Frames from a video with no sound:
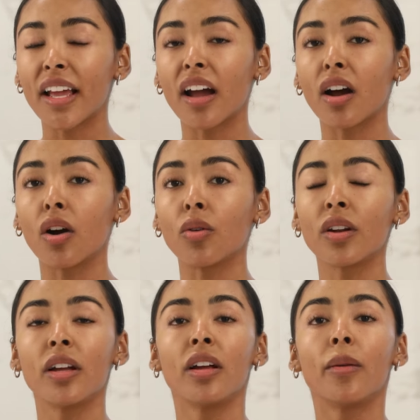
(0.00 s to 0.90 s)
down,
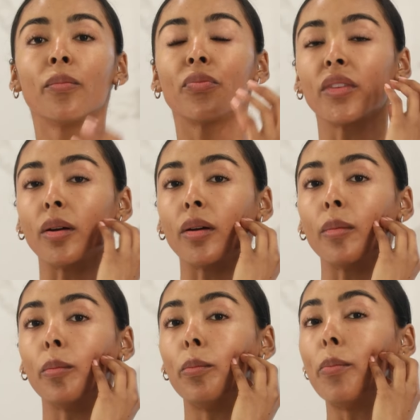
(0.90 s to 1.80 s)
the
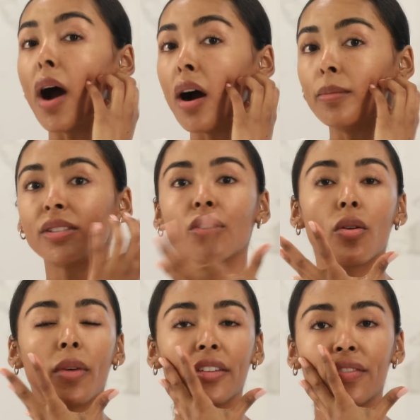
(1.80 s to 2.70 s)
bumps
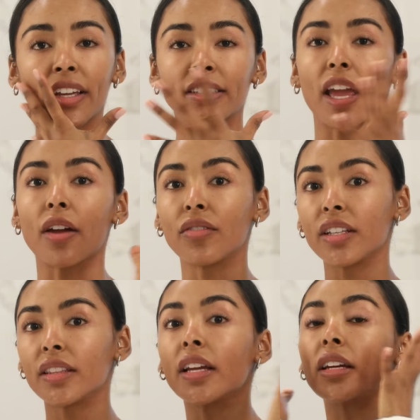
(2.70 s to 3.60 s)
on my face,
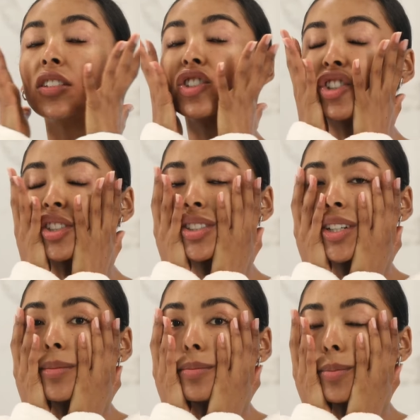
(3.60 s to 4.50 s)
everything is just
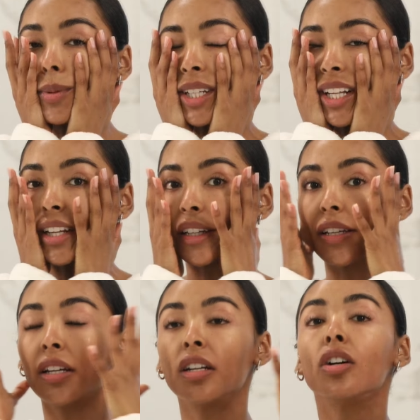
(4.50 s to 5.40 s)
completely
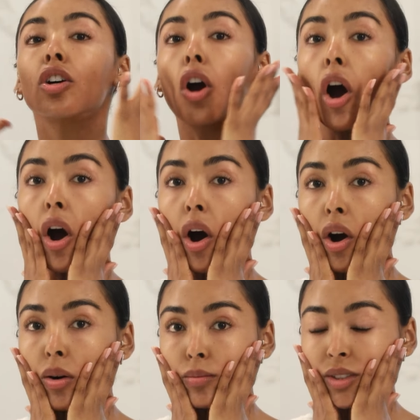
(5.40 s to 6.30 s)

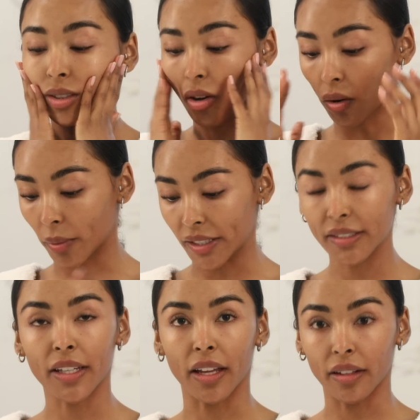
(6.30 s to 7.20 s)
calm on my
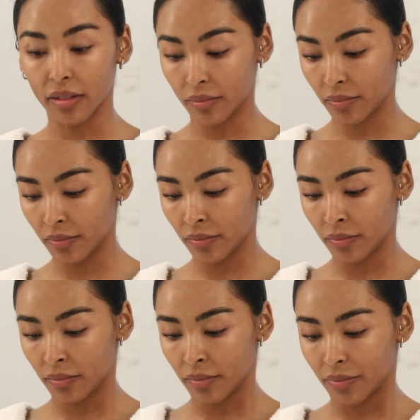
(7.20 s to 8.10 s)
skin.
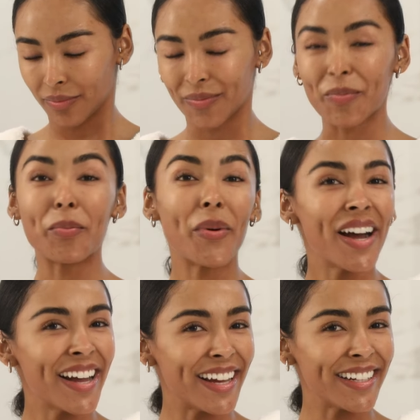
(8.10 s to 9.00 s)

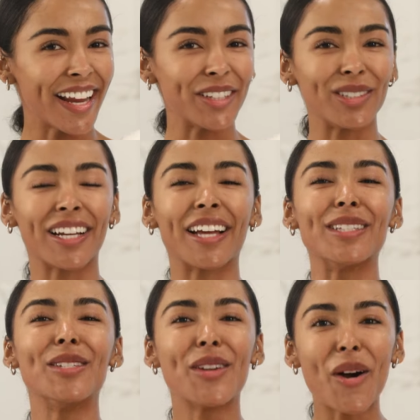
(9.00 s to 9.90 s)
But as you
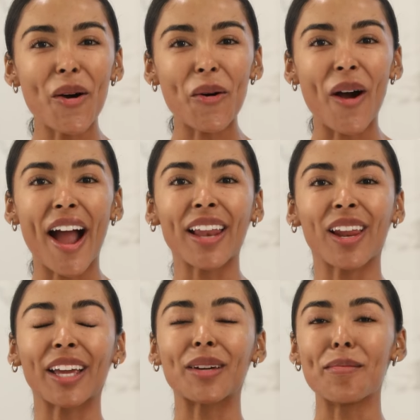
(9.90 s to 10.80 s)
guys know, I
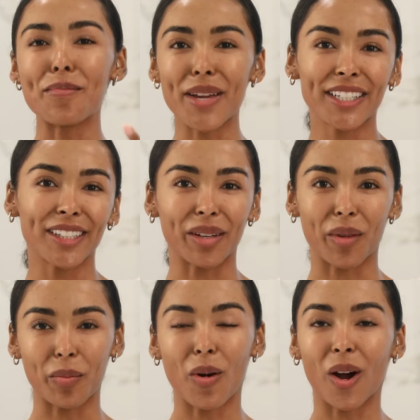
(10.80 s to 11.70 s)
like mixing
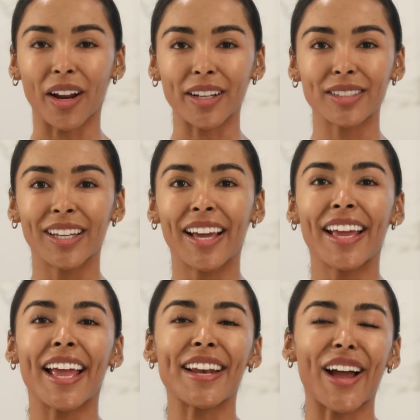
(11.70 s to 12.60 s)
my products
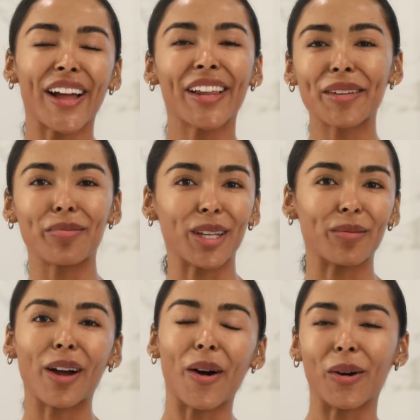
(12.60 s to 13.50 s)
and I like being
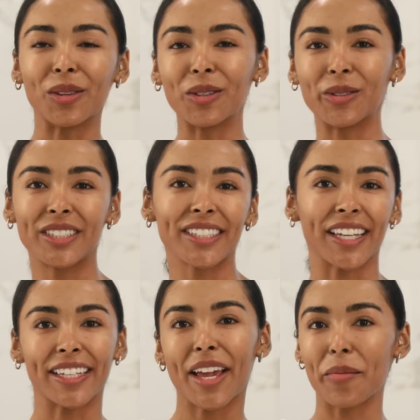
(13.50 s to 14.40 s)
my own little
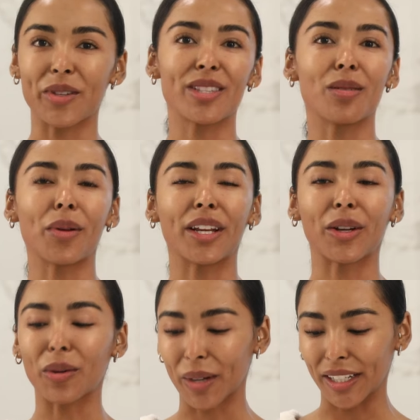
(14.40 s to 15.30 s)
skin chemist depending
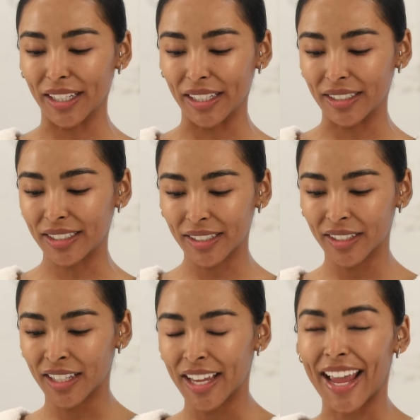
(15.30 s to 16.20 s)
on my needs.
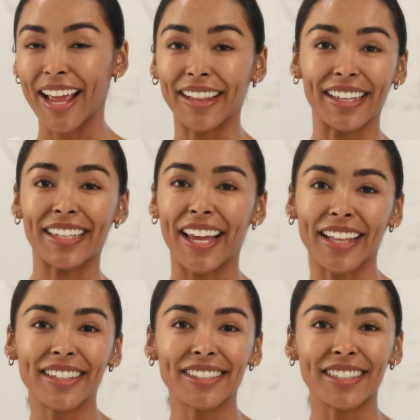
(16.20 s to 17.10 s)
And
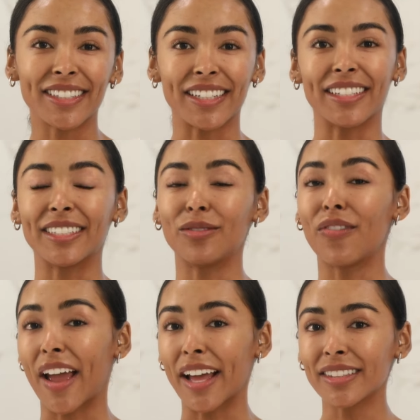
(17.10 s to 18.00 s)
again, this isn't an
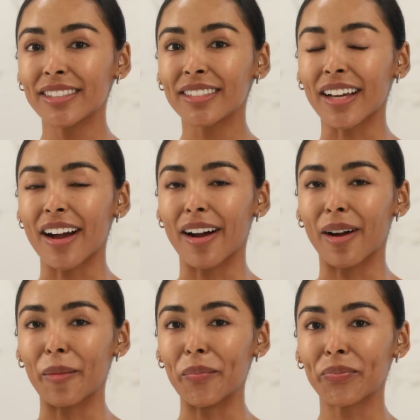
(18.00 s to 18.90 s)
advanced
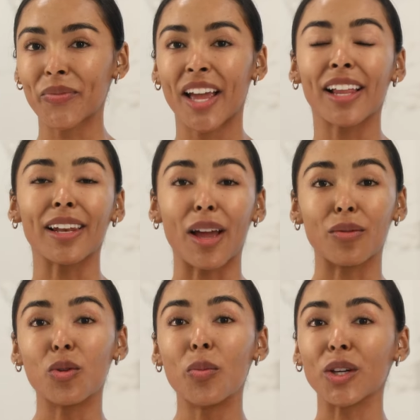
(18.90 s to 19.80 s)

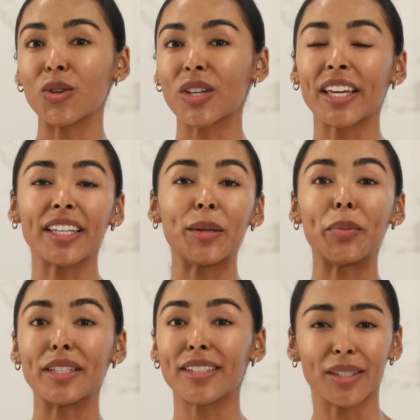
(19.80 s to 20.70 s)
level, but you can keep
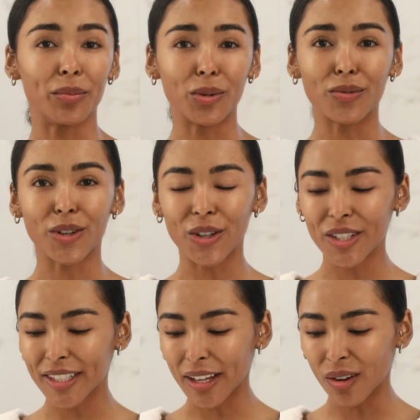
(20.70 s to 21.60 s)
it simple for
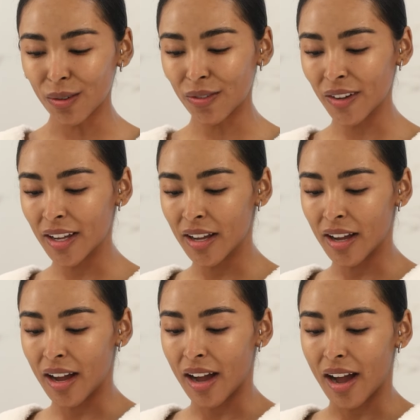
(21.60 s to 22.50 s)
yourself.
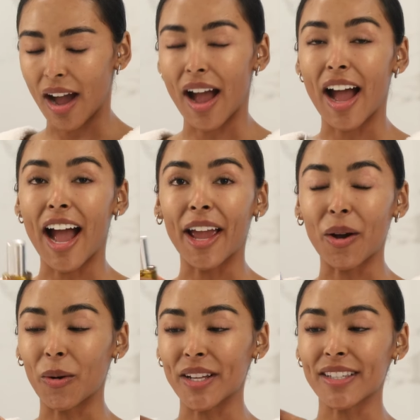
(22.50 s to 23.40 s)
I
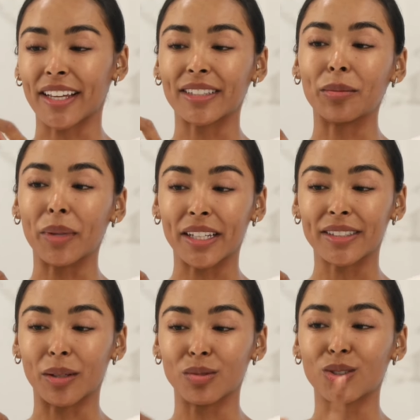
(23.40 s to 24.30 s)
always like to mix
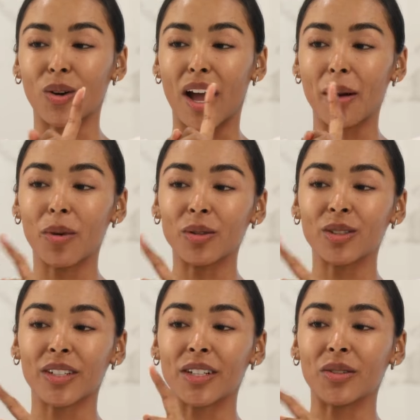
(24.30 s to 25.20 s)
them. So I'm
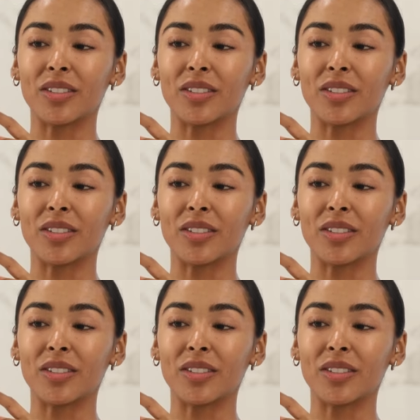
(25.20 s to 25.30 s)
also going to